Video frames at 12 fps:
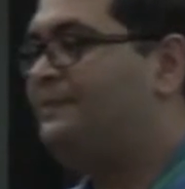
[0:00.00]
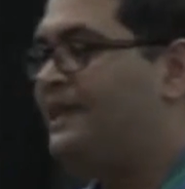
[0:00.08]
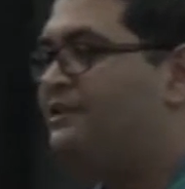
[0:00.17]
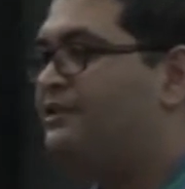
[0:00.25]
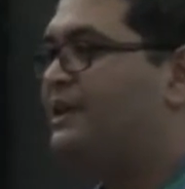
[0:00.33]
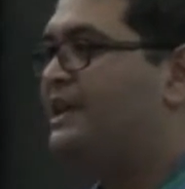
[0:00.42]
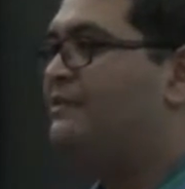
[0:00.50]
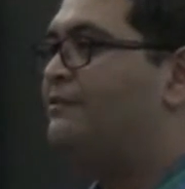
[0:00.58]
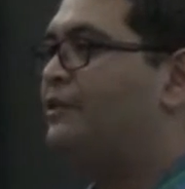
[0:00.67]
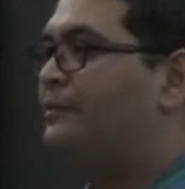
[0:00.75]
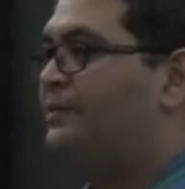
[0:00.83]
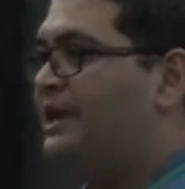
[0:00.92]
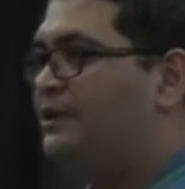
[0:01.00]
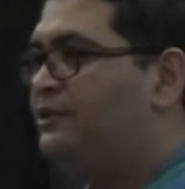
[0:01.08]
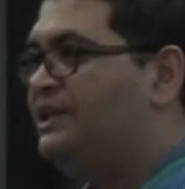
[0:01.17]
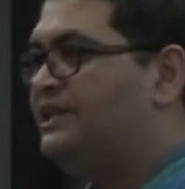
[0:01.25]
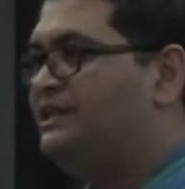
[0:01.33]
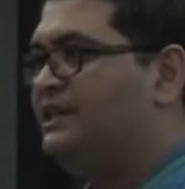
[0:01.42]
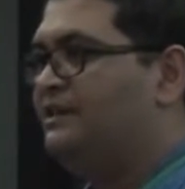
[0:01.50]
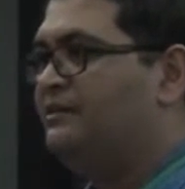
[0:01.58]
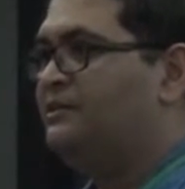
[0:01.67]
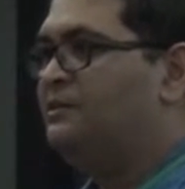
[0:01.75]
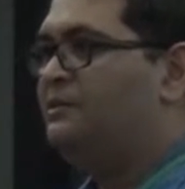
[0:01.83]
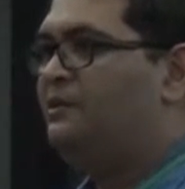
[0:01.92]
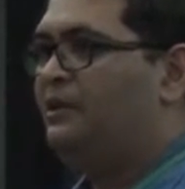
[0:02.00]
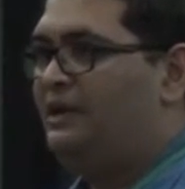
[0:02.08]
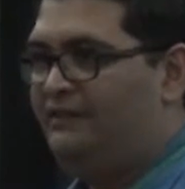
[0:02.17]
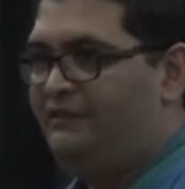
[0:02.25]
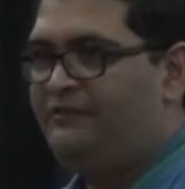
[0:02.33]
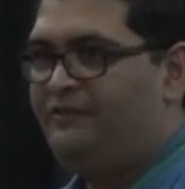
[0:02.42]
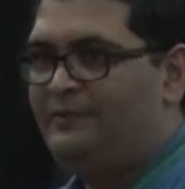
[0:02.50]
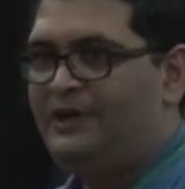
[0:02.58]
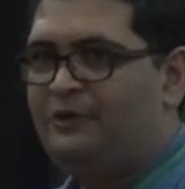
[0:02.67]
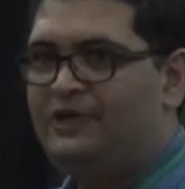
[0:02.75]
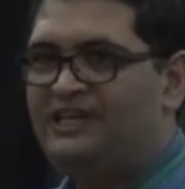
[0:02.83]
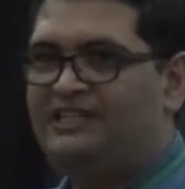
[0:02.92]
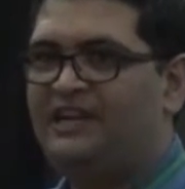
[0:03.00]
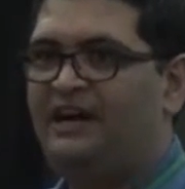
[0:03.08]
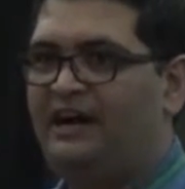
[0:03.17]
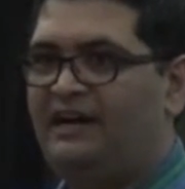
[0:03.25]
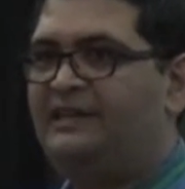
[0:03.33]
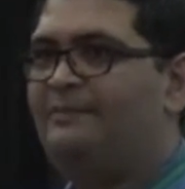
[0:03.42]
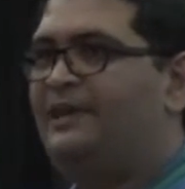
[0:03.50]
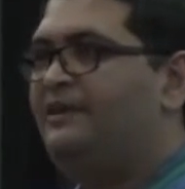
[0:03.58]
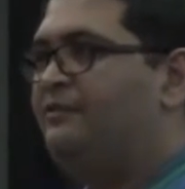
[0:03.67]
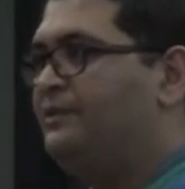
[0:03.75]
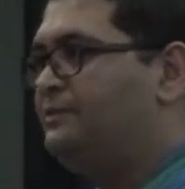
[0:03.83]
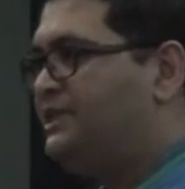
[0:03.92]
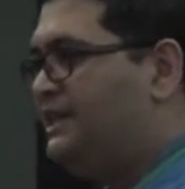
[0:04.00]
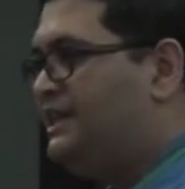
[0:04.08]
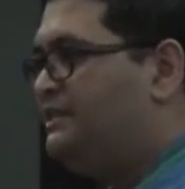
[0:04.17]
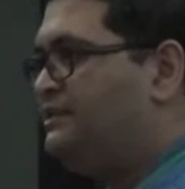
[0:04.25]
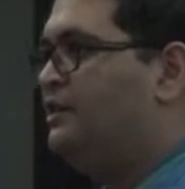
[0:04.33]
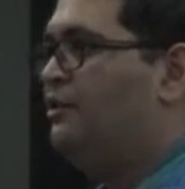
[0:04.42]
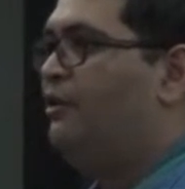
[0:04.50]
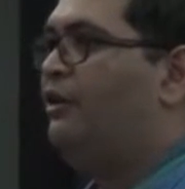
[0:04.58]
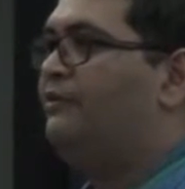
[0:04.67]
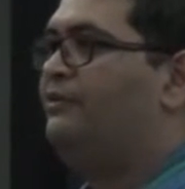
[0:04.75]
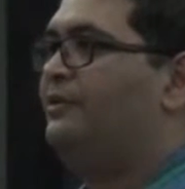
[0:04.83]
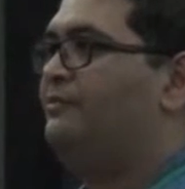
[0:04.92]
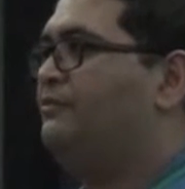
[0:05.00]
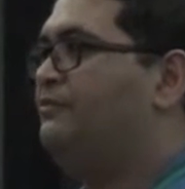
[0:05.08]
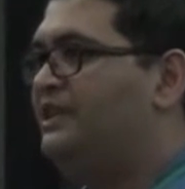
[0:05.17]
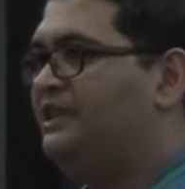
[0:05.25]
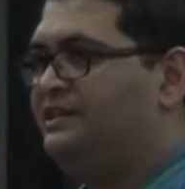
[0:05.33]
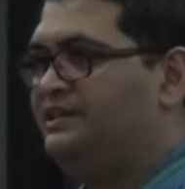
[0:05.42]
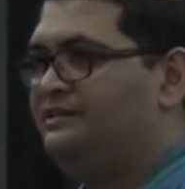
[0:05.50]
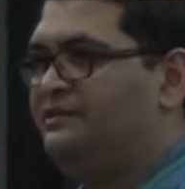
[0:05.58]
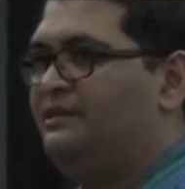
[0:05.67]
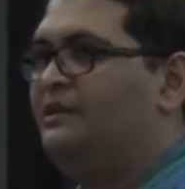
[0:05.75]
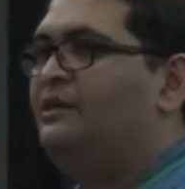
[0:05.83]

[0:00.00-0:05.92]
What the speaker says: playing your game from Indonesia? If from Indonesia, are they playing from cities or from villages?